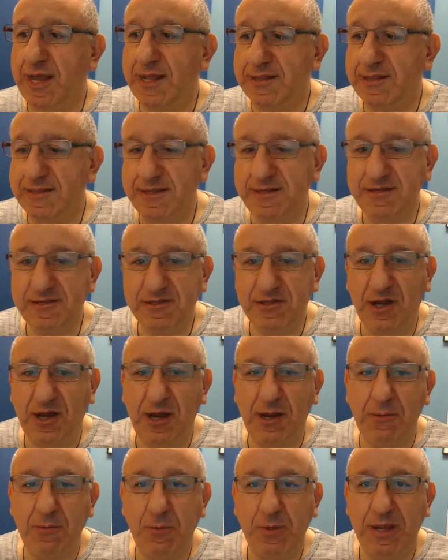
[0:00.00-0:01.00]
at this
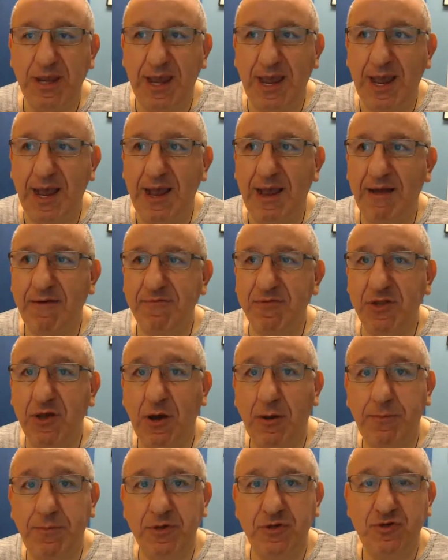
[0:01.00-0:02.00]
time we have the
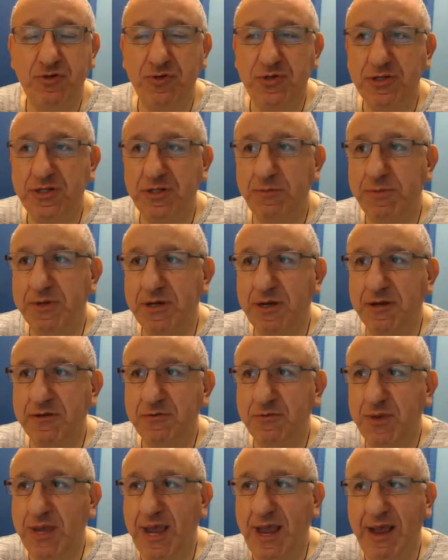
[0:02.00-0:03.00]
opportunity
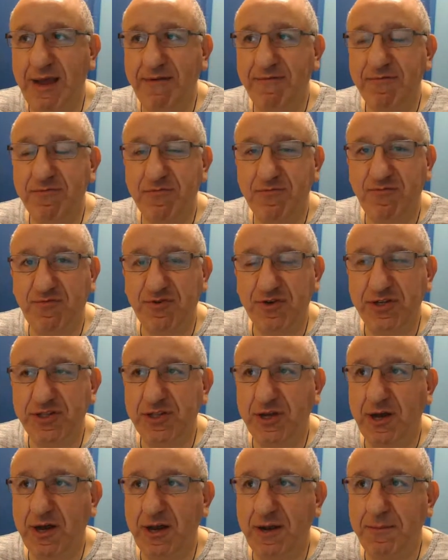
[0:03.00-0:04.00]
because we have free
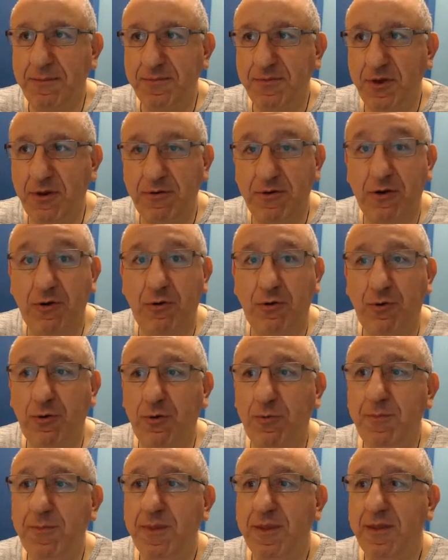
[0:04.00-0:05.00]
time, we are
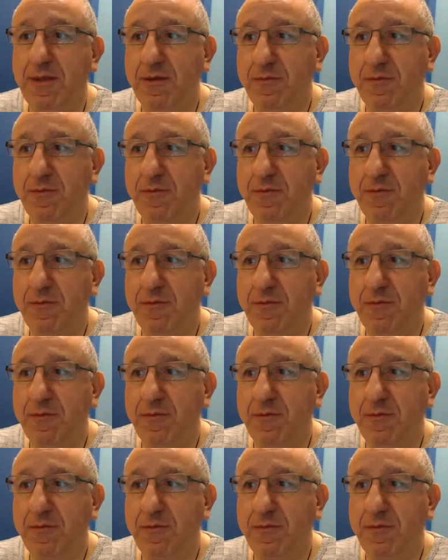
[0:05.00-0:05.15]
home,